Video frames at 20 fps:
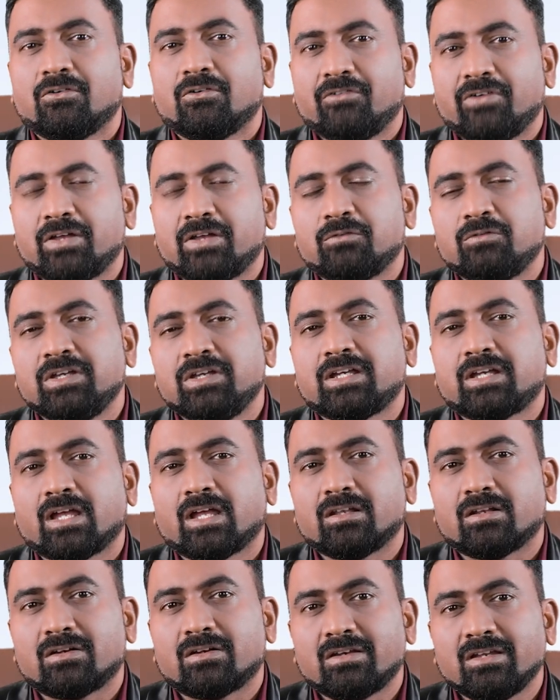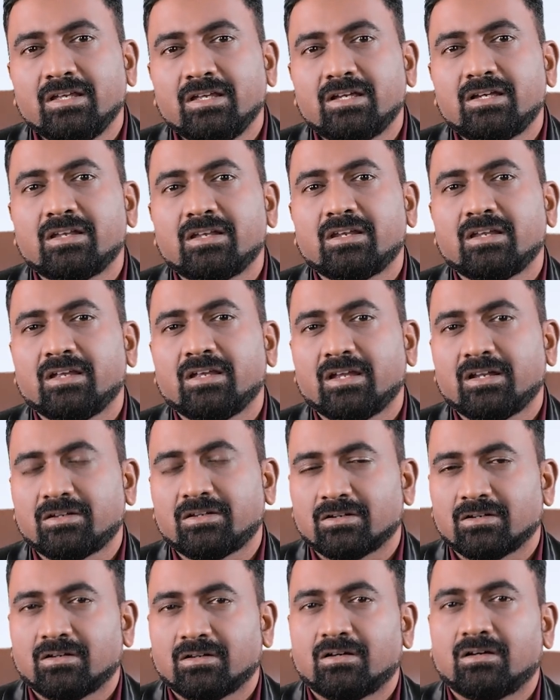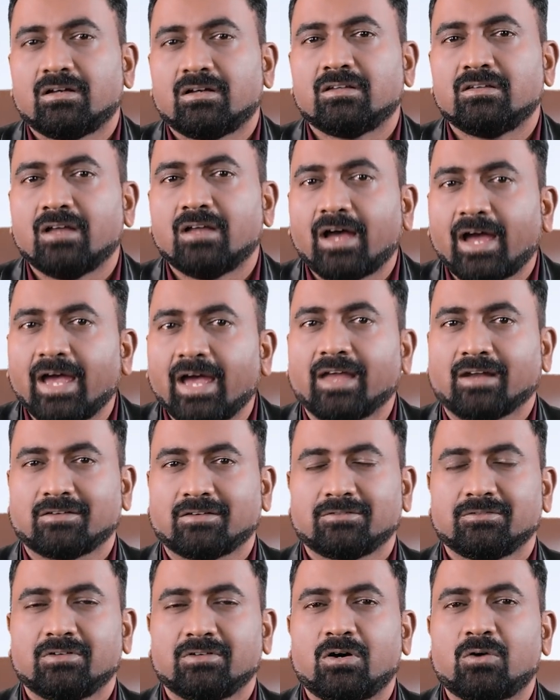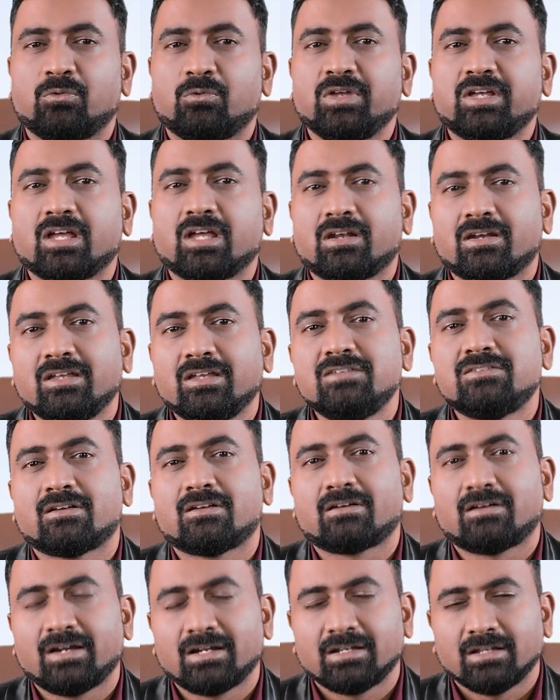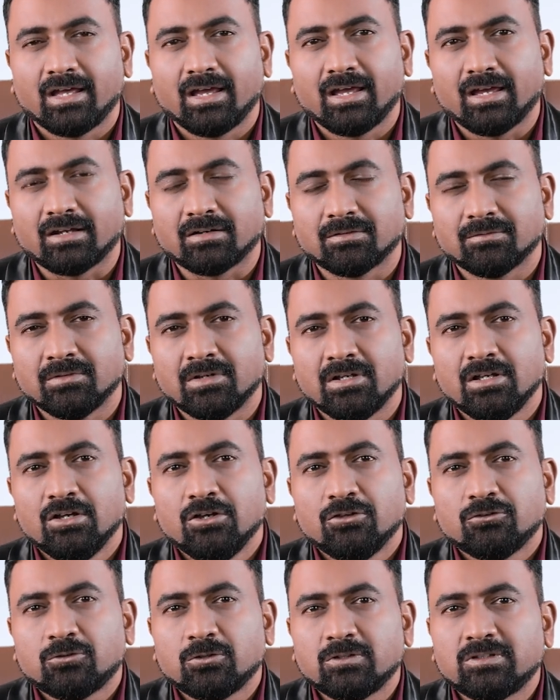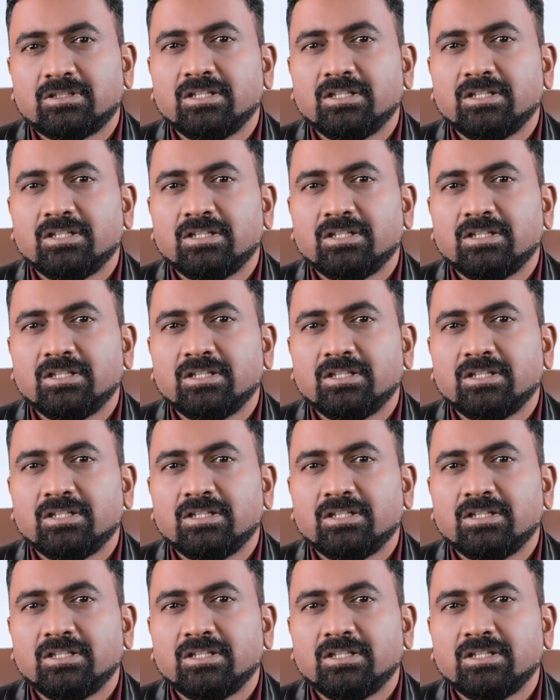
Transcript: where we can recreate the hair, or we can regenerate the hair? So